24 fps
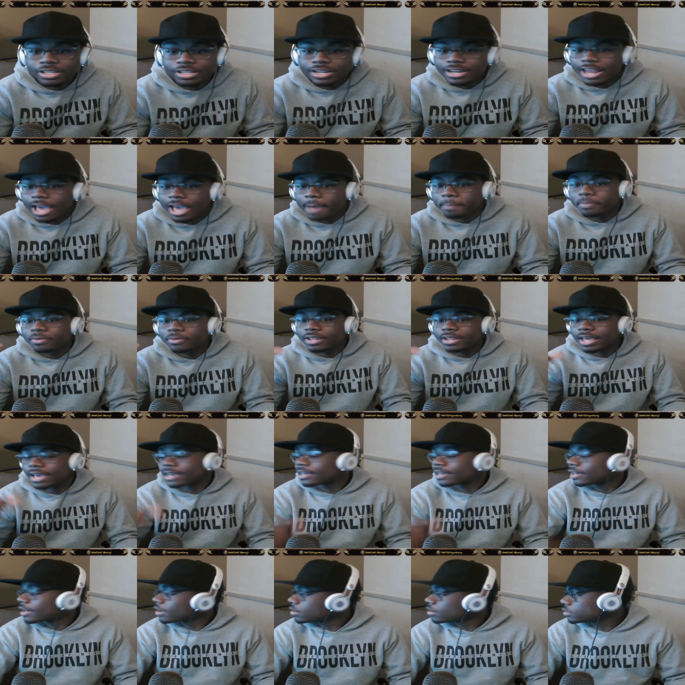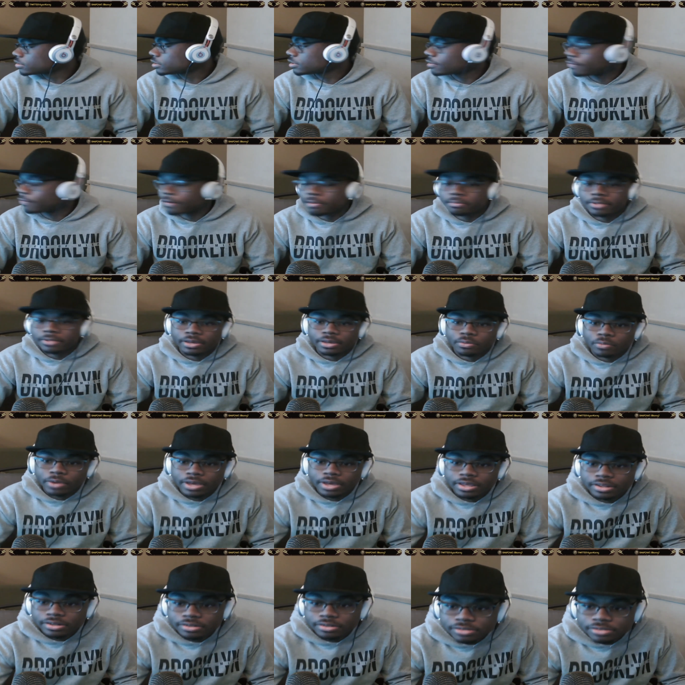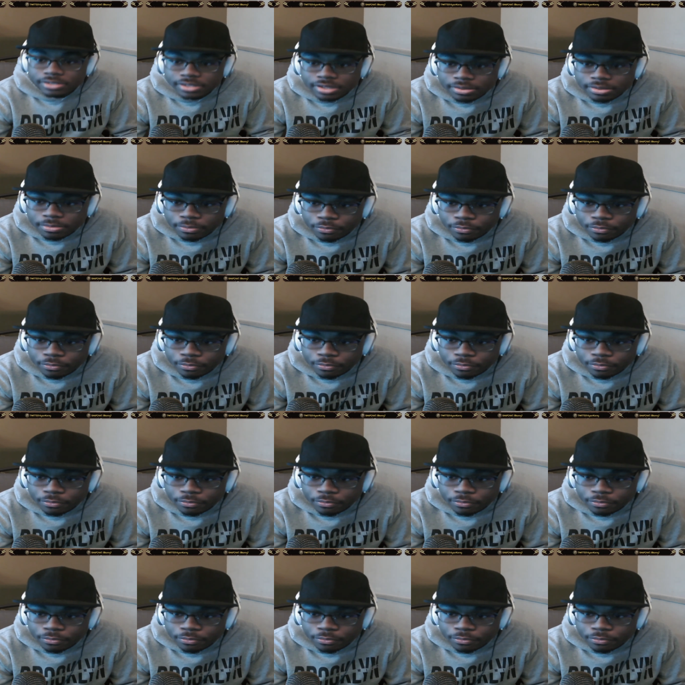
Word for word: nap on that couch if I'm like waiting on something,